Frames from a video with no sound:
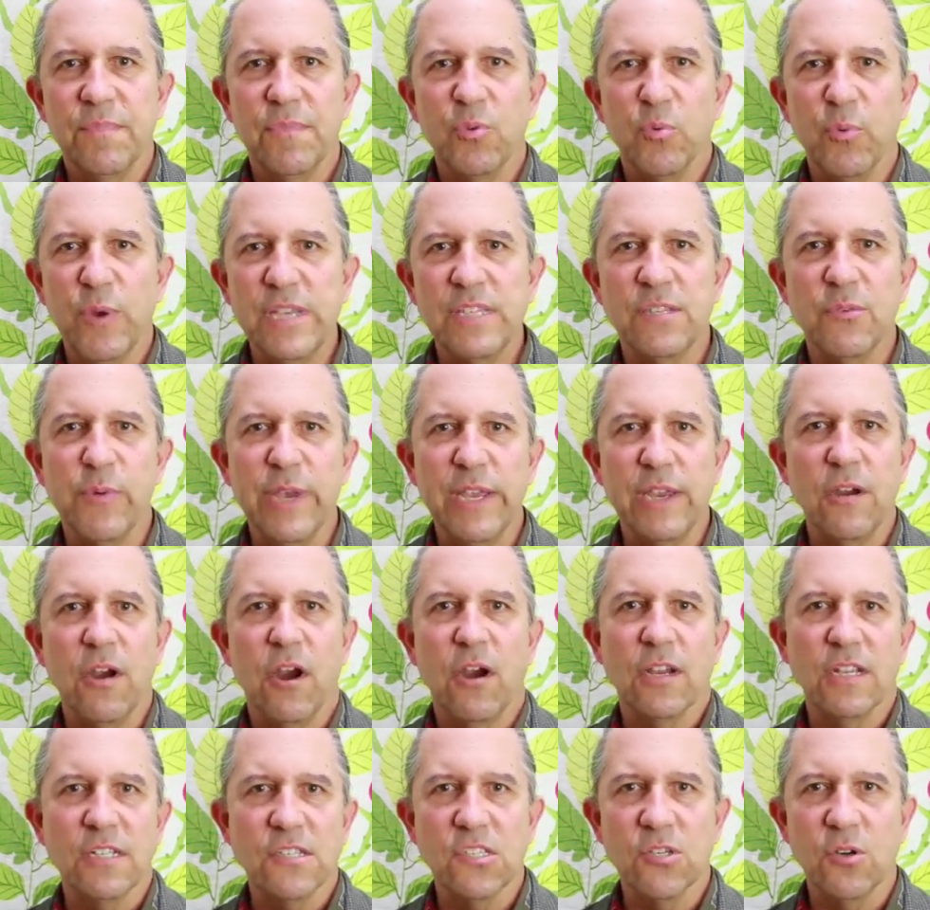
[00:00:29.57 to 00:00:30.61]
reason we
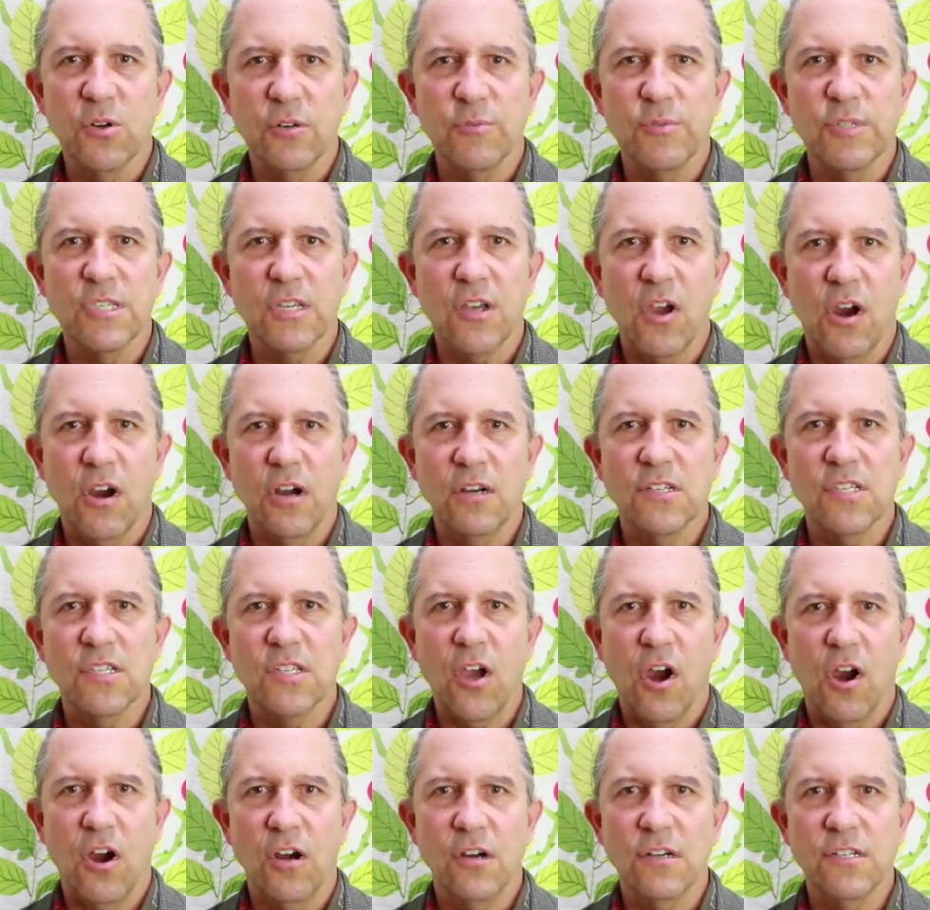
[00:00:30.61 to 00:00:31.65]
are concerned with
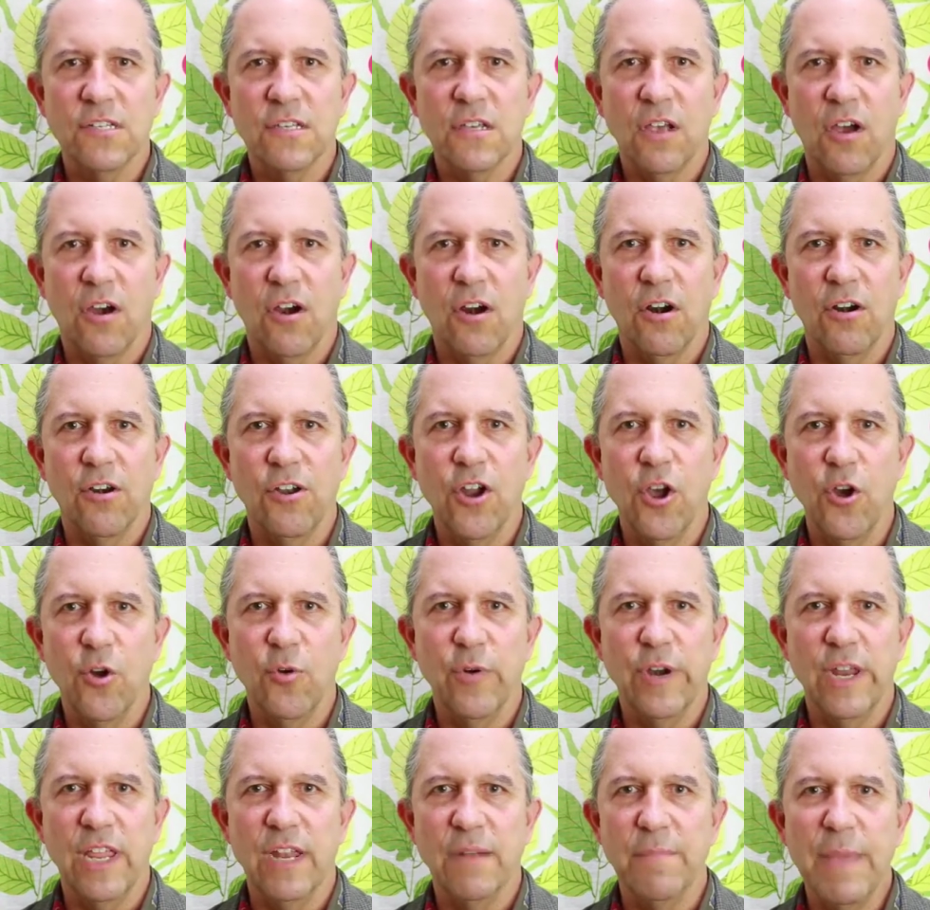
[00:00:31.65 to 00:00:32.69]
scars are
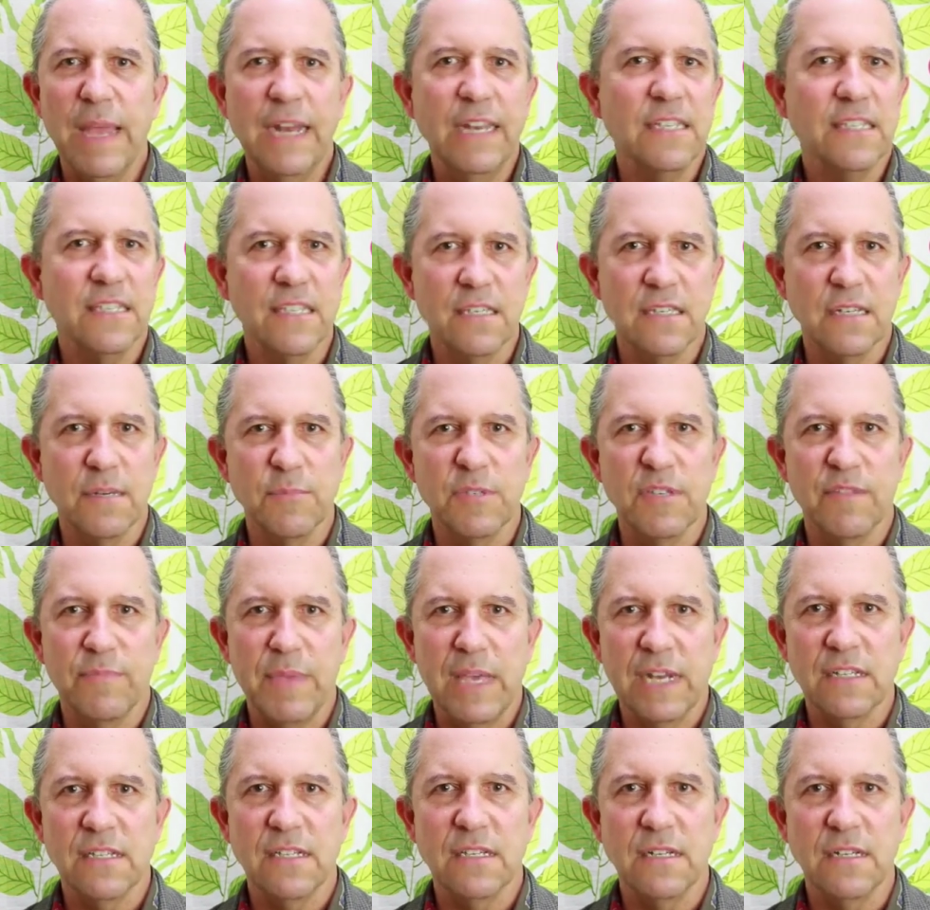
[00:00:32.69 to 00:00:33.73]
known in many systems of
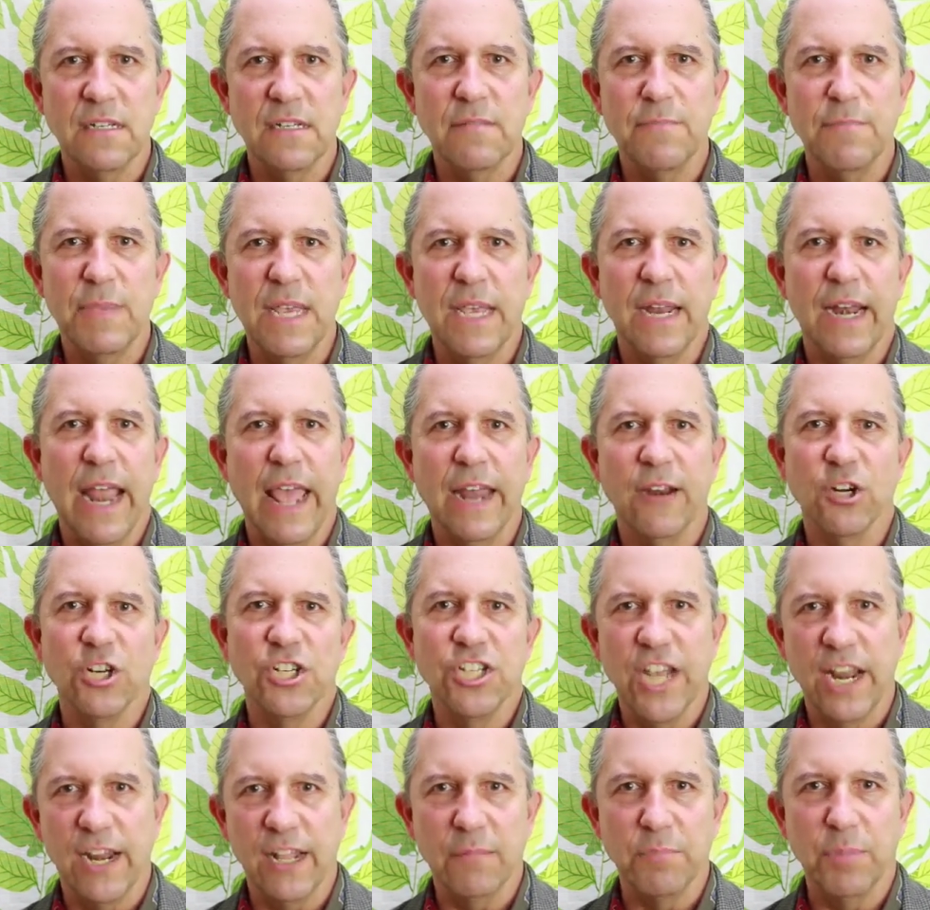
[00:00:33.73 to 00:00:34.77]
medicine to be an
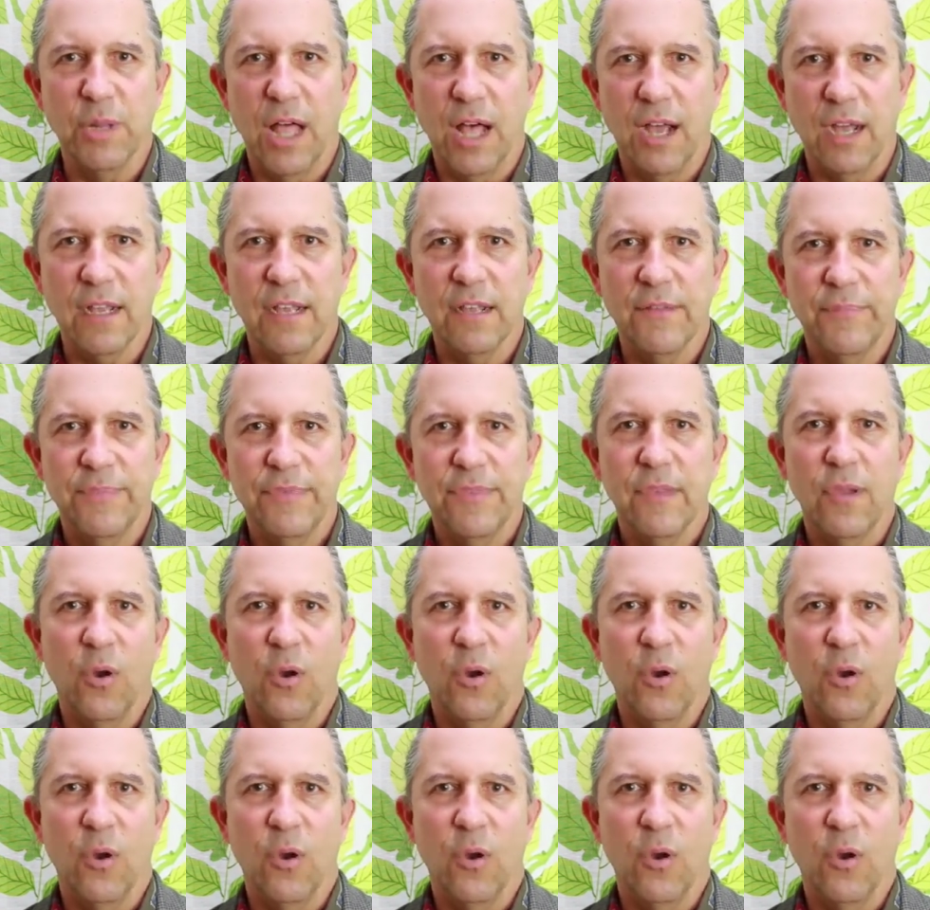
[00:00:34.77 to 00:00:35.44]
energetic block.